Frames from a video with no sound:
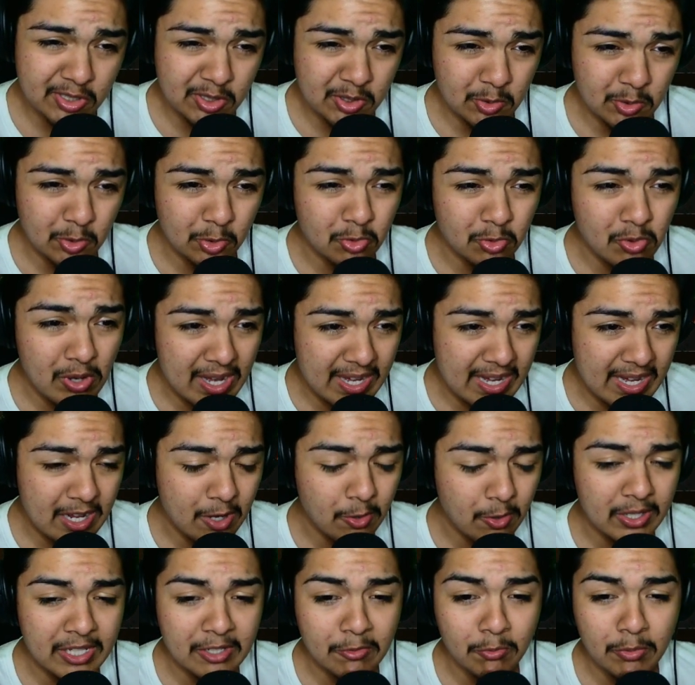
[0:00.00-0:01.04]
use right now
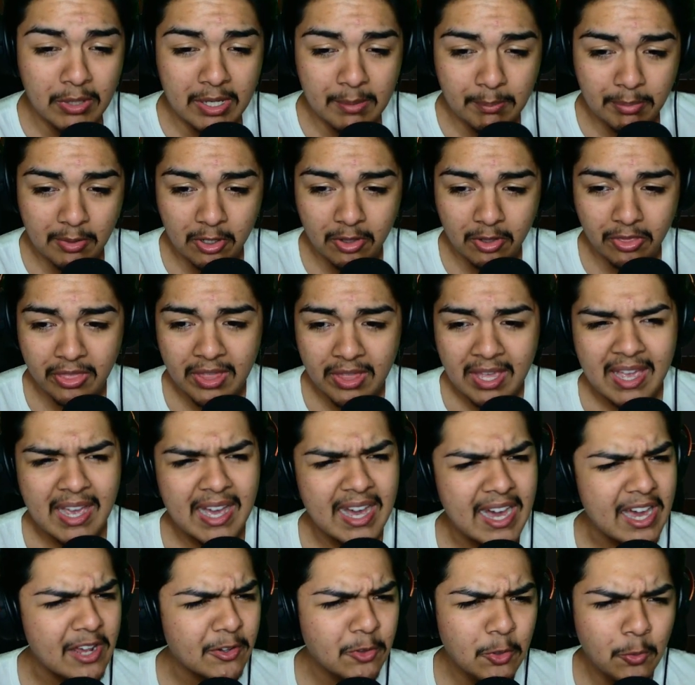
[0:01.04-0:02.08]
in Rebirth.
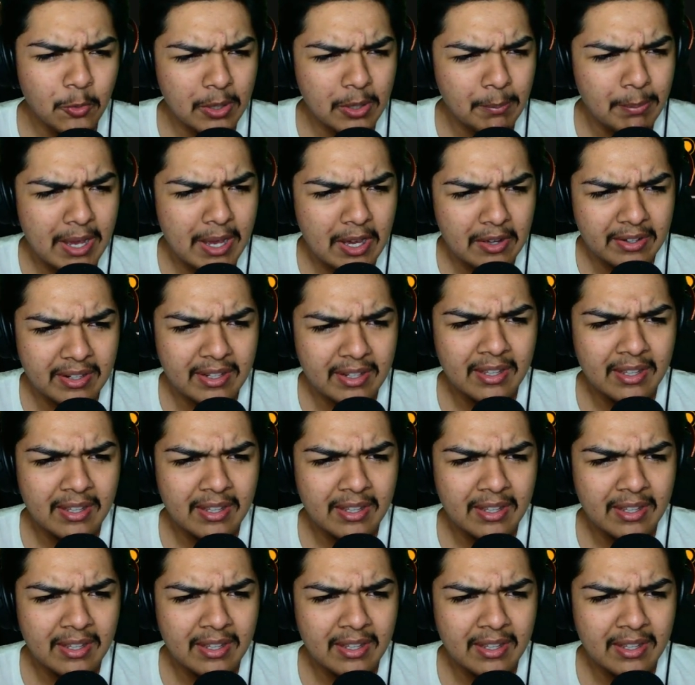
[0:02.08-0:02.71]
I don't know what about it.